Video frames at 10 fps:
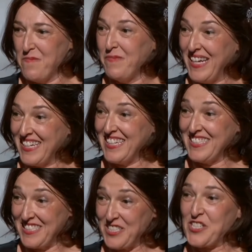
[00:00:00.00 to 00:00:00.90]

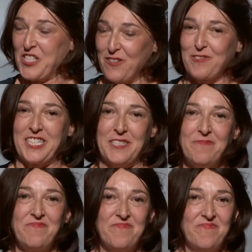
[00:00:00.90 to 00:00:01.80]
Making a discovery
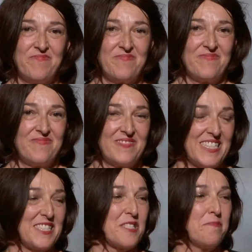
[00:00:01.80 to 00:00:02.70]

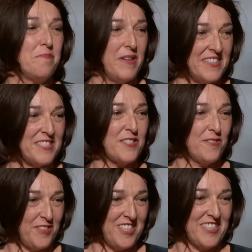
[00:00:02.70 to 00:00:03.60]
is the best
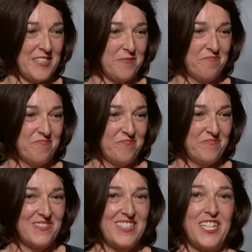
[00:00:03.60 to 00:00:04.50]
feeling
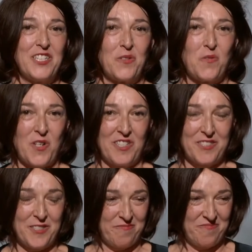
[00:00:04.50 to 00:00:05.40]
in the world.
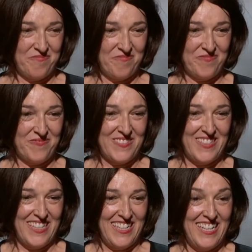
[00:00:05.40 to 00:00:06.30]

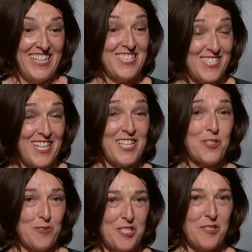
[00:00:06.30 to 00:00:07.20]
It's
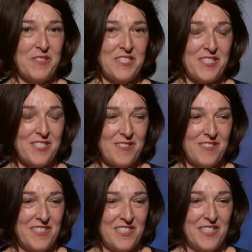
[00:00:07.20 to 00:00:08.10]
like Christmas
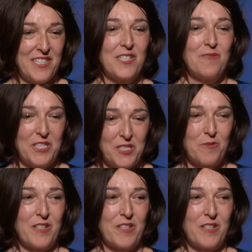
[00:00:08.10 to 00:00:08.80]
when you